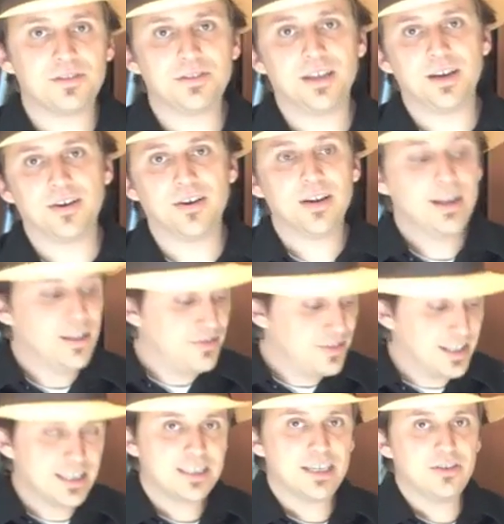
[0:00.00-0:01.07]
there.
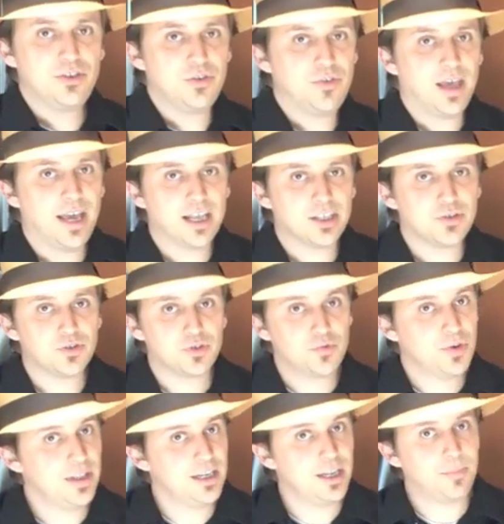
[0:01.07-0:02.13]
This gives you that. So it's
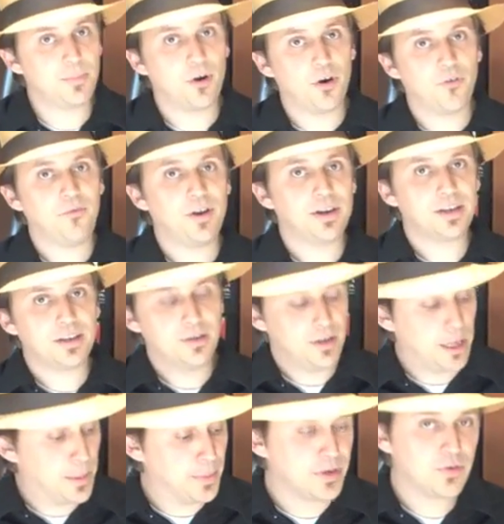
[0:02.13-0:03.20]
really the perfect
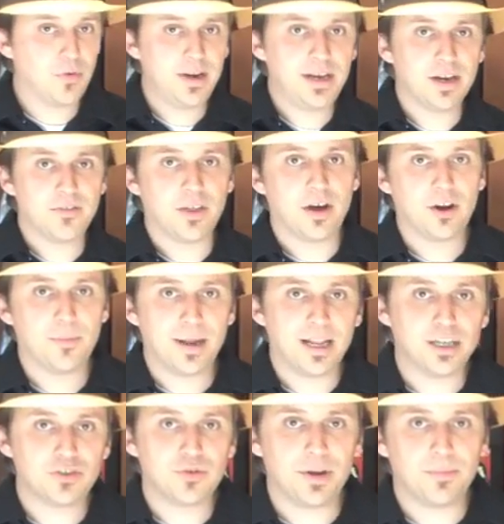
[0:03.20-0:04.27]
in-between of the
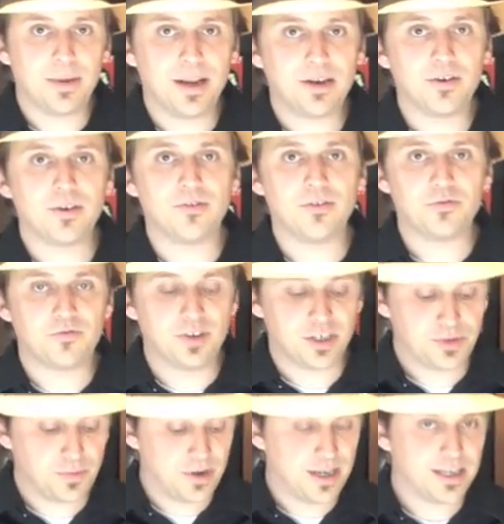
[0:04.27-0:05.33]
automatic drip maker and the
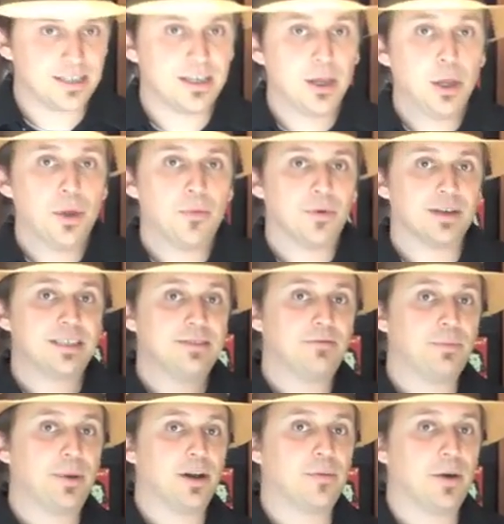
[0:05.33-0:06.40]
French press. What's
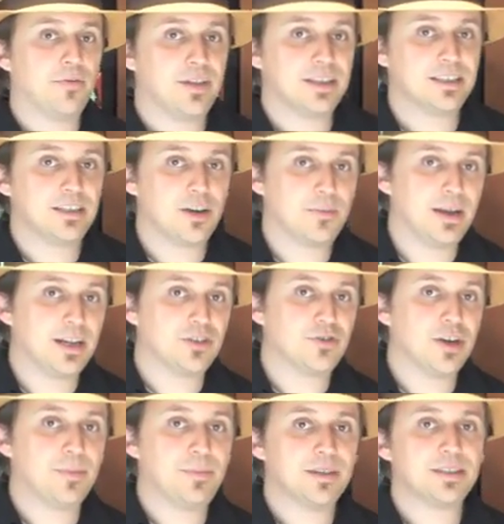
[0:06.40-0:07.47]
even better about this than automatic
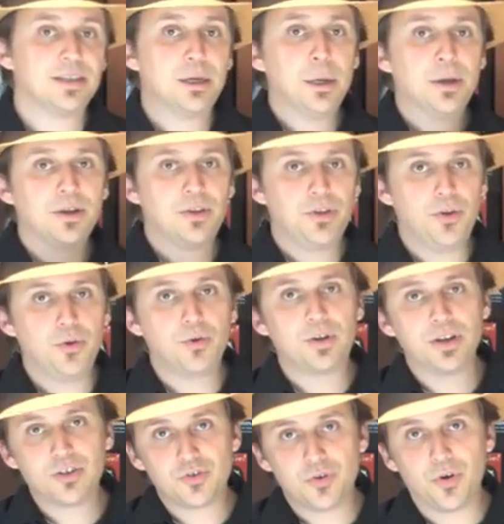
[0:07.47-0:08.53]
drip is you
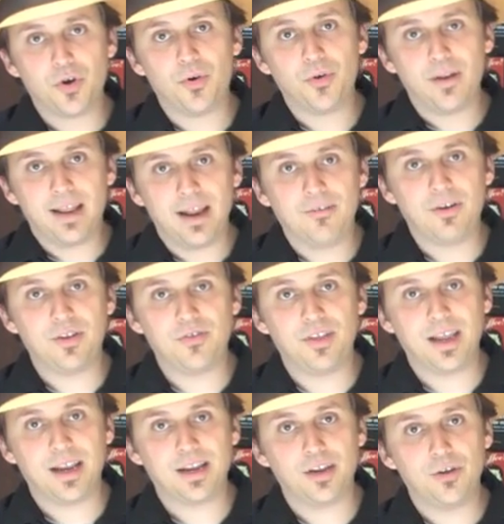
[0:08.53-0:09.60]
control
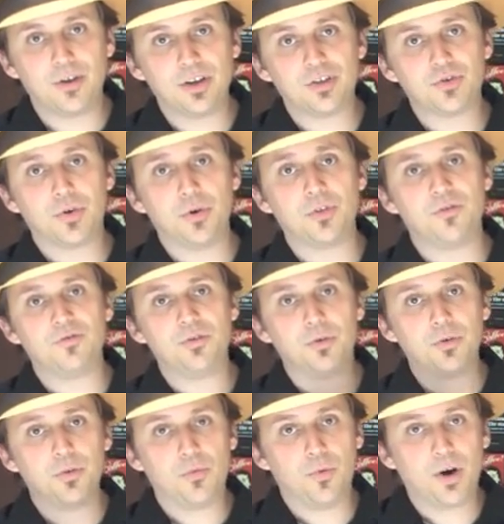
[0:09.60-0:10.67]
everything. You control the
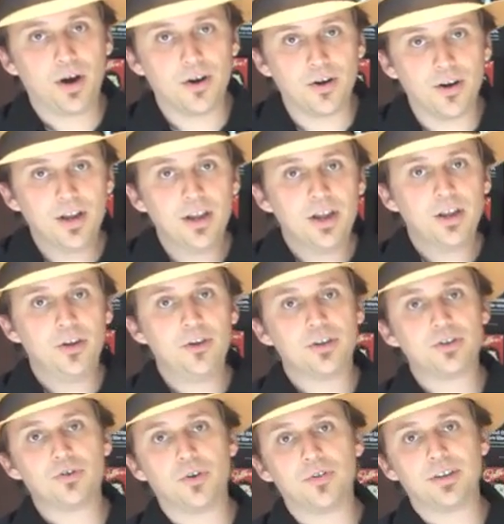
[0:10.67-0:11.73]
flow of the water. You
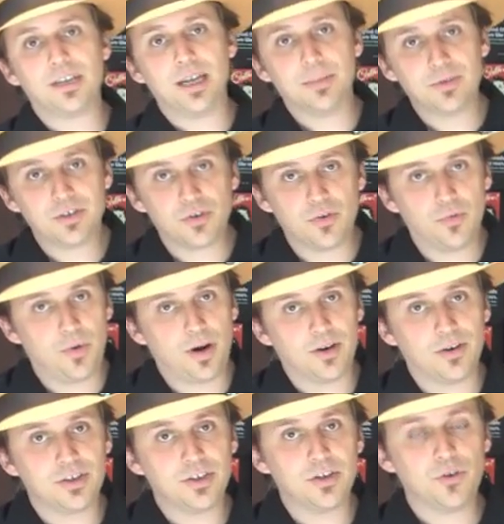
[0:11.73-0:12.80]
control the temperature of
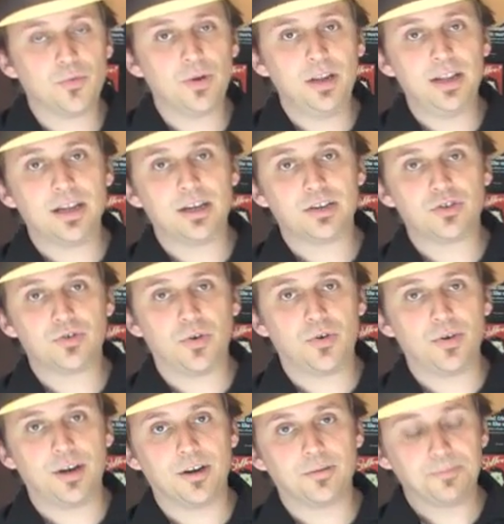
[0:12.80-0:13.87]
water. So you're really in
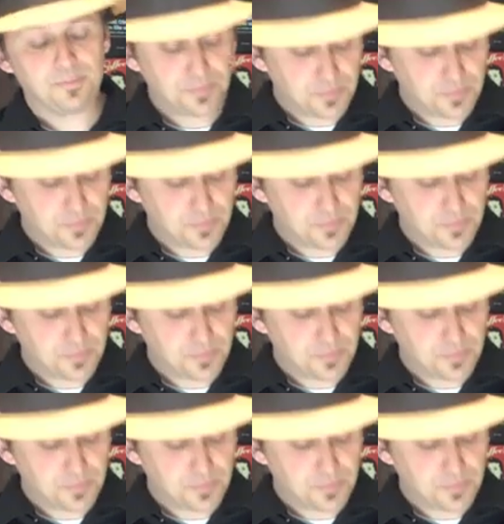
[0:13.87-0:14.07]
control here.